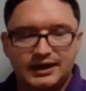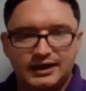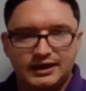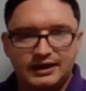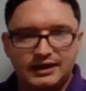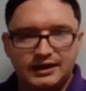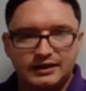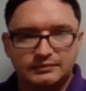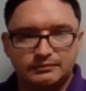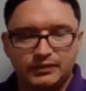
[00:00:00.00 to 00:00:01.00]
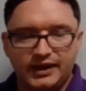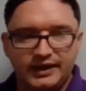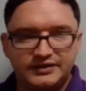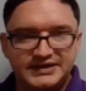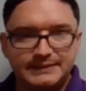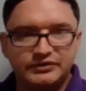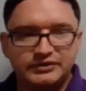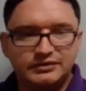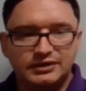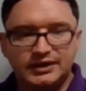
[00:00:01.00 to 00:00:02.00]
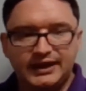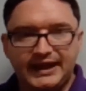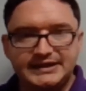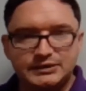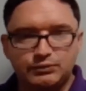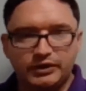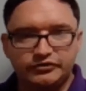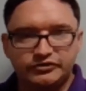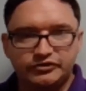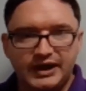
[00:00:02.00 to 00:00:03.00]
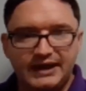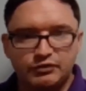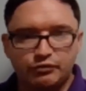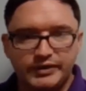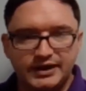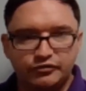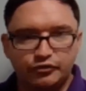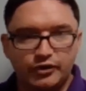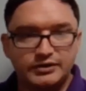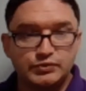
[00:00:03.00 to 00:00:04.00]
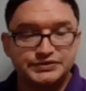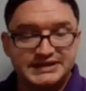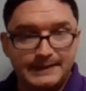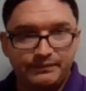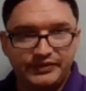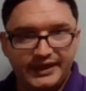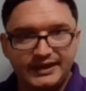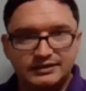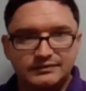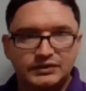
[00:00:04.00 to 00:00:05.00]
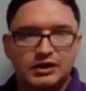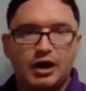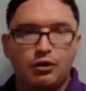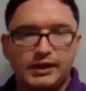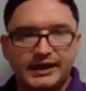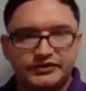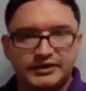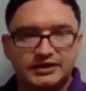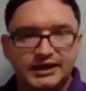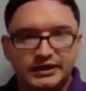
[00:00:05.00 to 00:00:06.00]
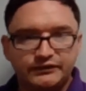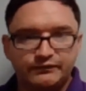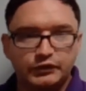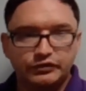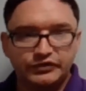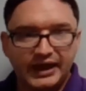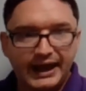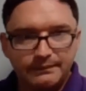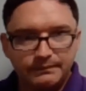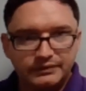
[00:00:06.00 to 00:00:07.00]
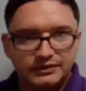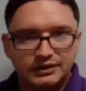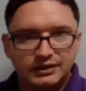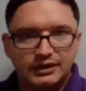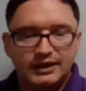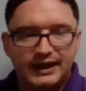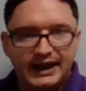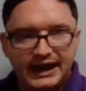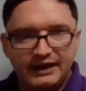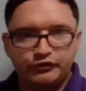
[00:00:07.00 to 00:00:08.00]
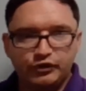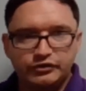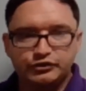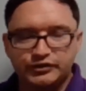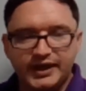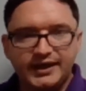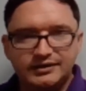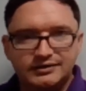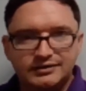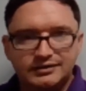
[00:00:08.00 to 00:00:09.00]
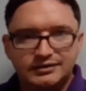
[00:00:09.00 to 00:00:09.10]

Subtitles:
Attempted. Any questions I have around trying to attempt that, I will ask in class first up. After I do that,